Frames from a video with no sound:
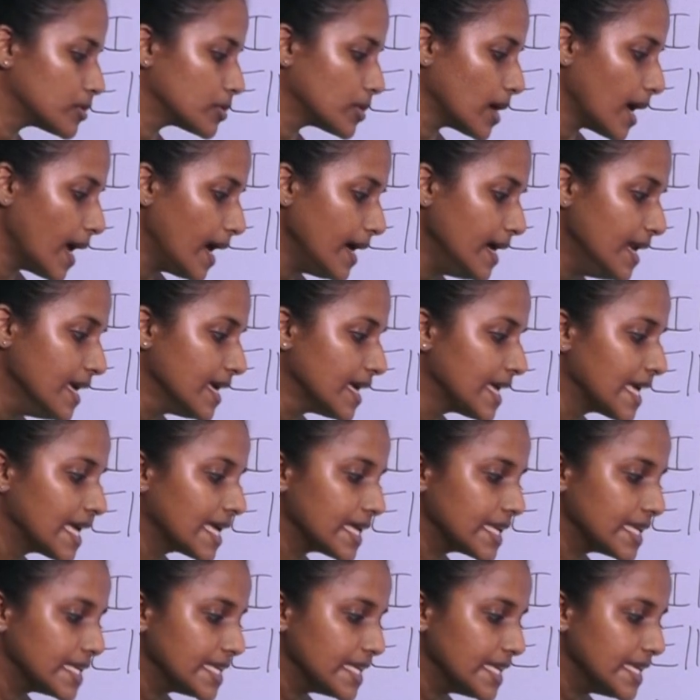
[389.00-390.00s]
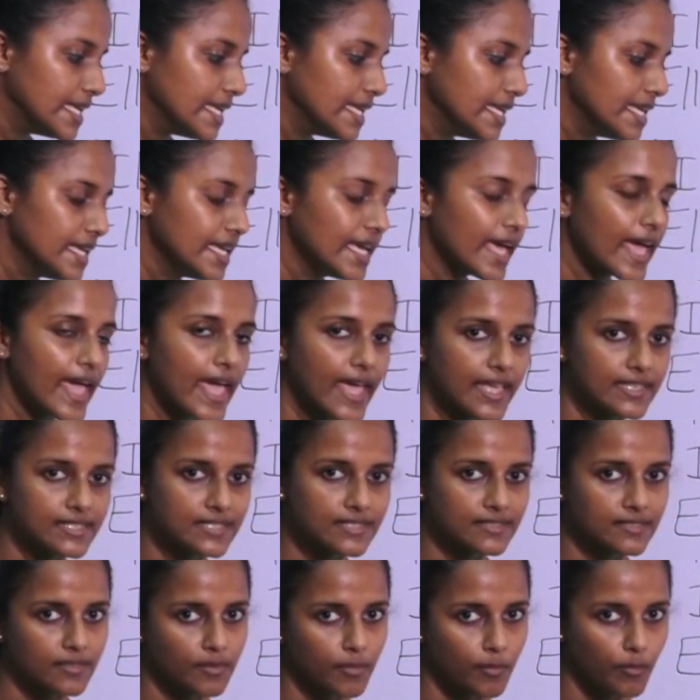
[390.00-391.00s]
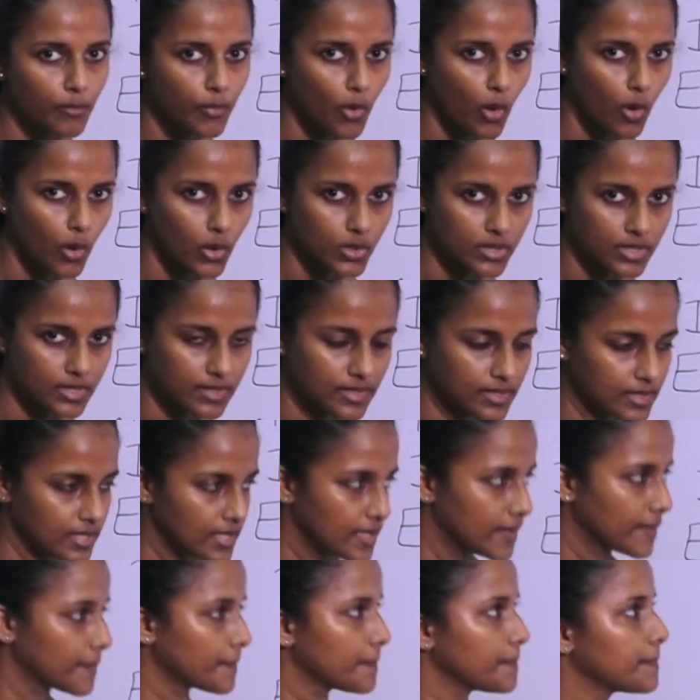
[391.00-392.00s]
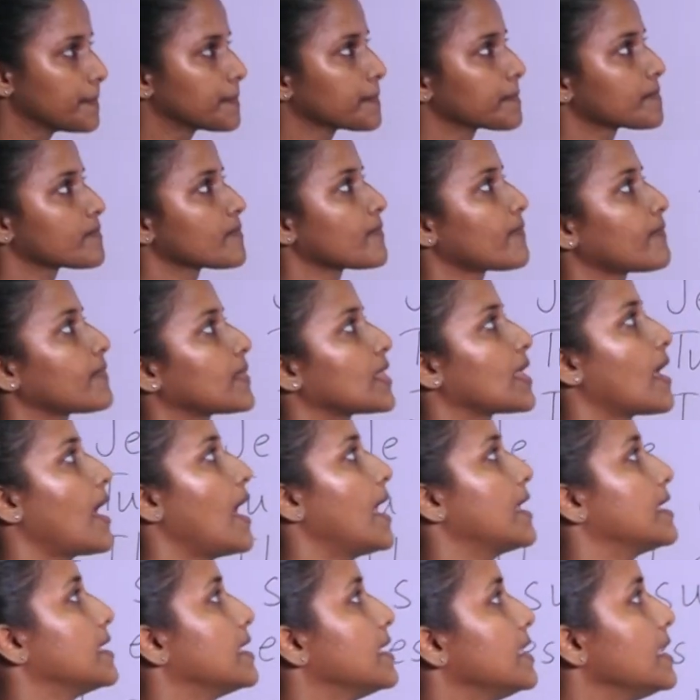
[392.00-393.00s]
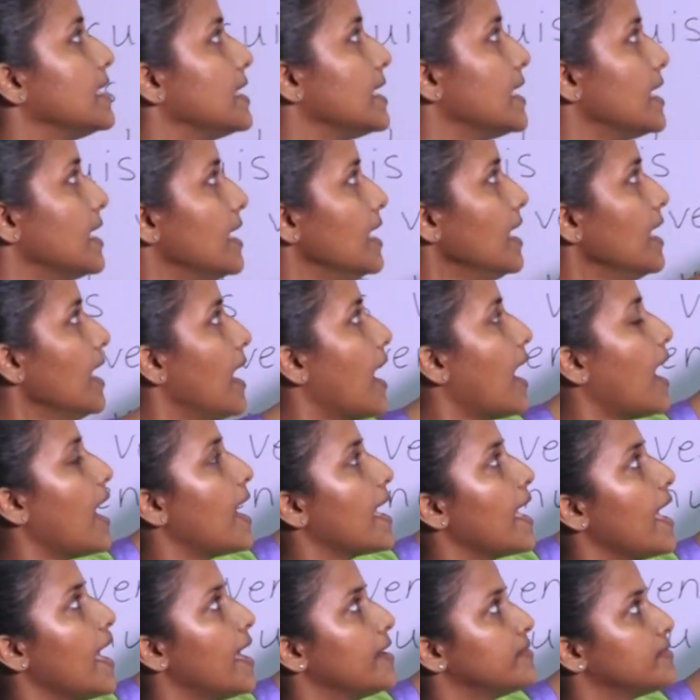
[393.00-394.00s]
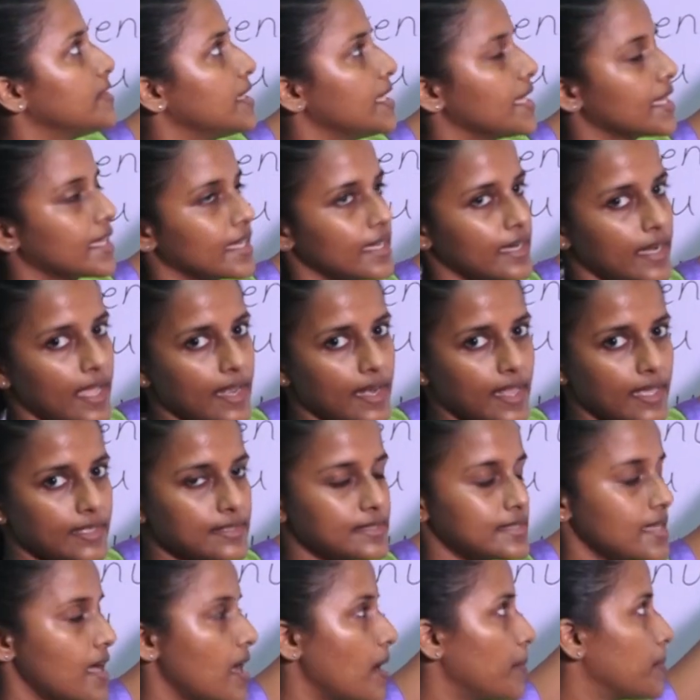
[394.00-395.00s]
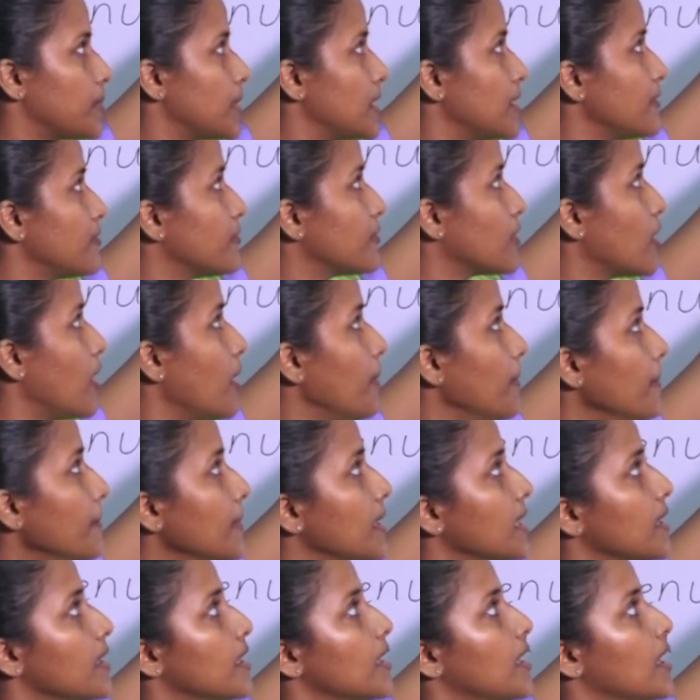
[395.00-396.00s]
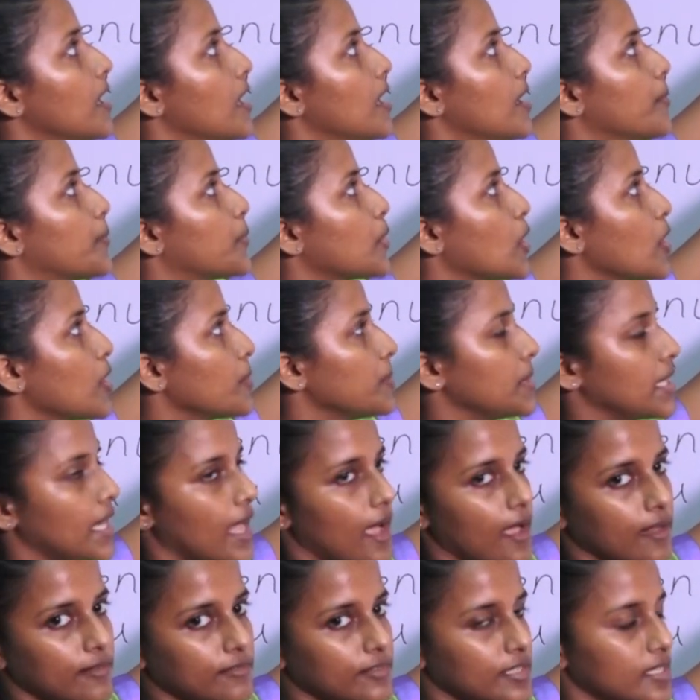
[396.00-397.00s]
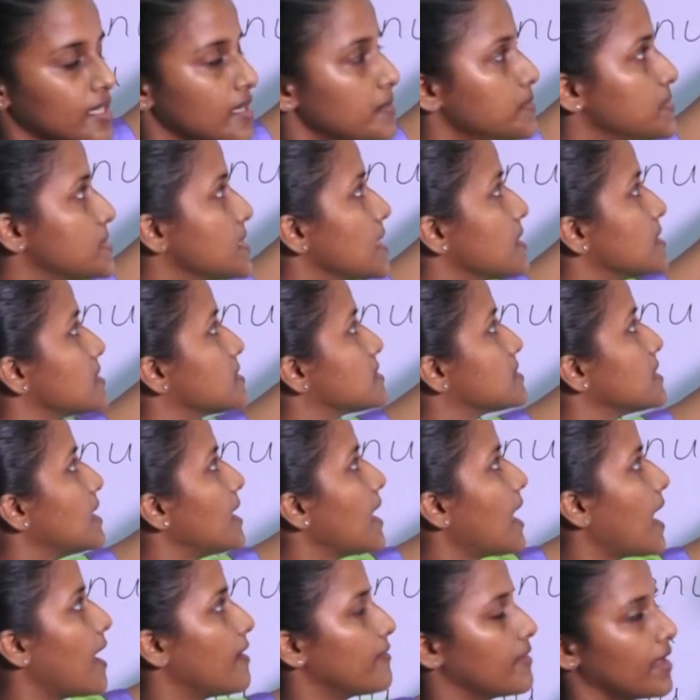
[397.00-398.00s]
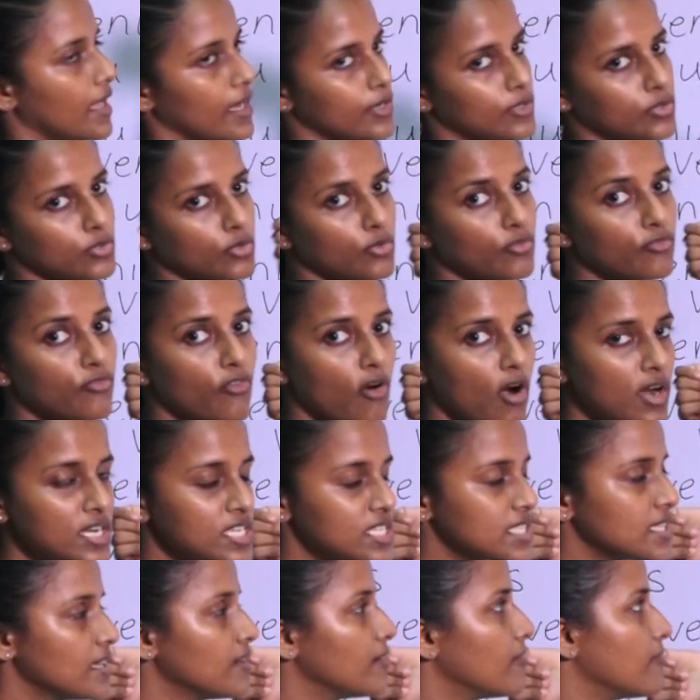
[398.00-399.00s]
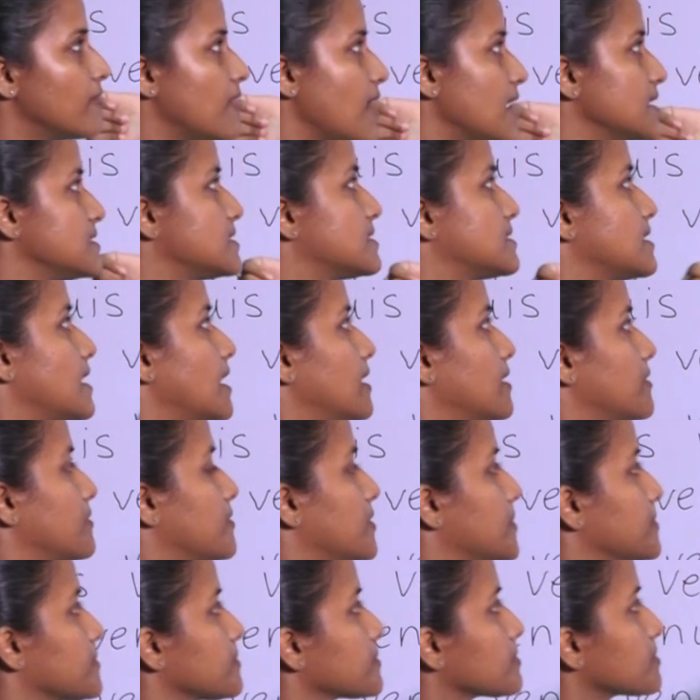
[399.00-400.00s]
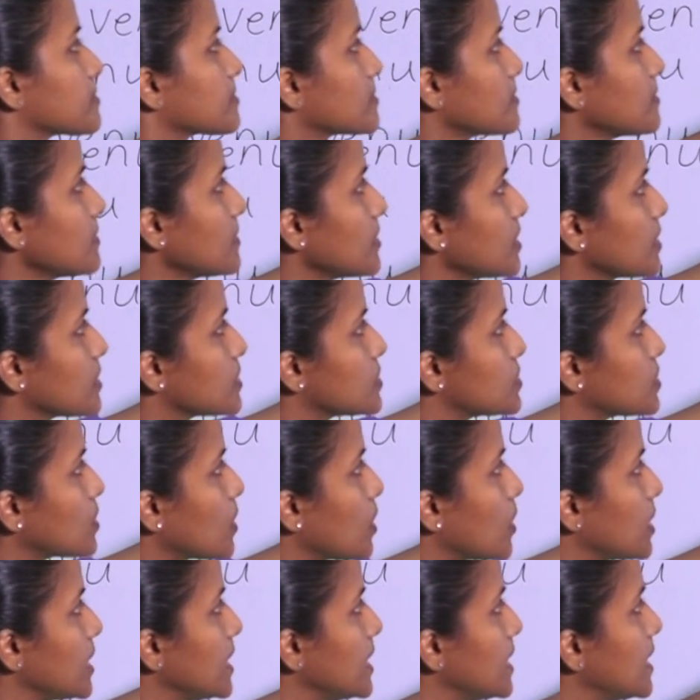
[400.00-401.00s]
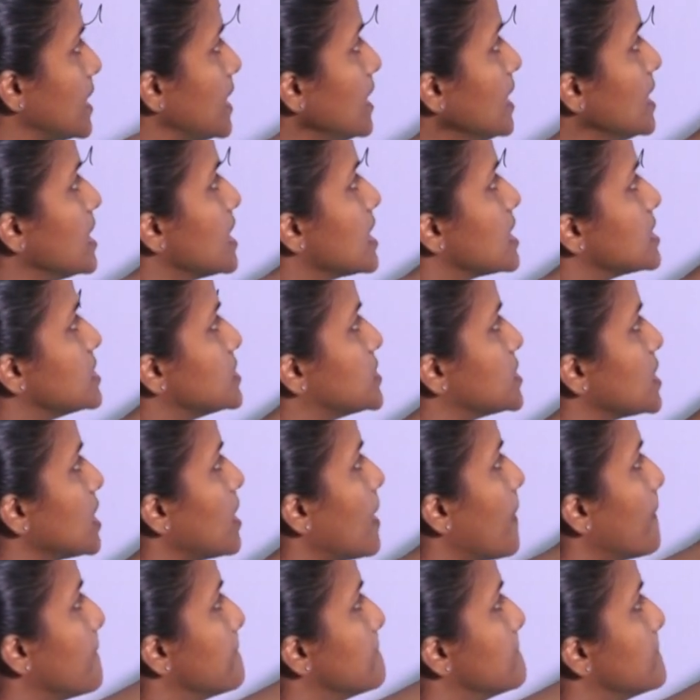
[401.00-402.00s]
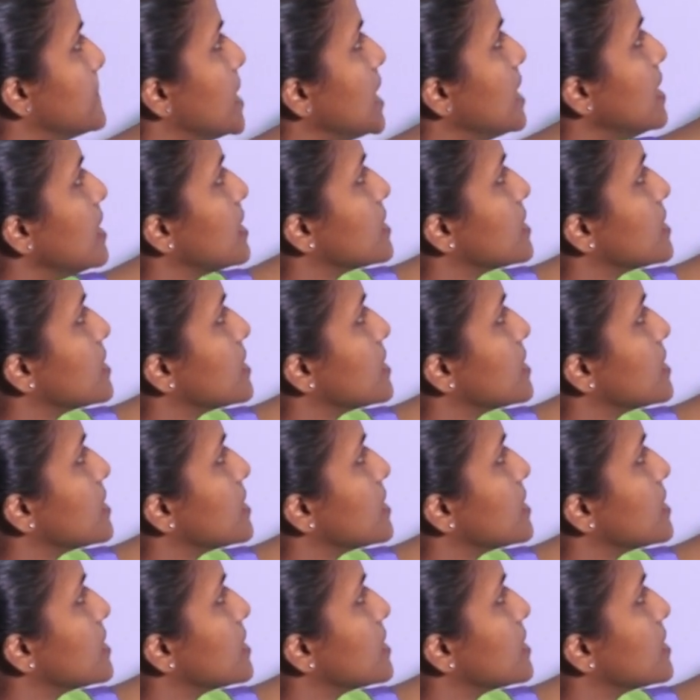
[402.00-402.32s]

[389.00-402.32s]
to add ES, both. And here I have taken an example from pronominal verbs, se laver, to wash oneself. So here, je me